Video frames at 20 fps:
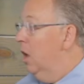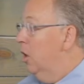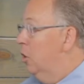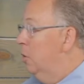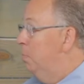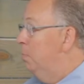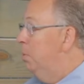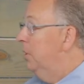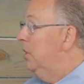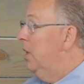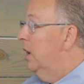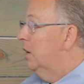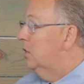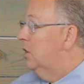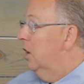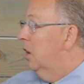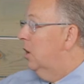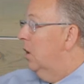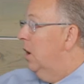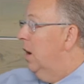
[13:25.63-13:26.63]
You put that
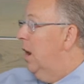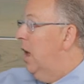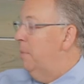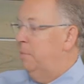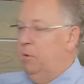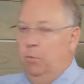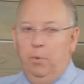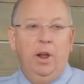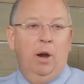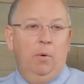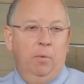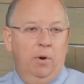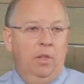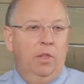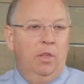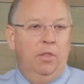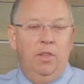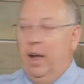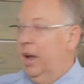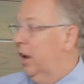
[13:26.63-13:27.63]
sticker on happy. We got rid of the thing.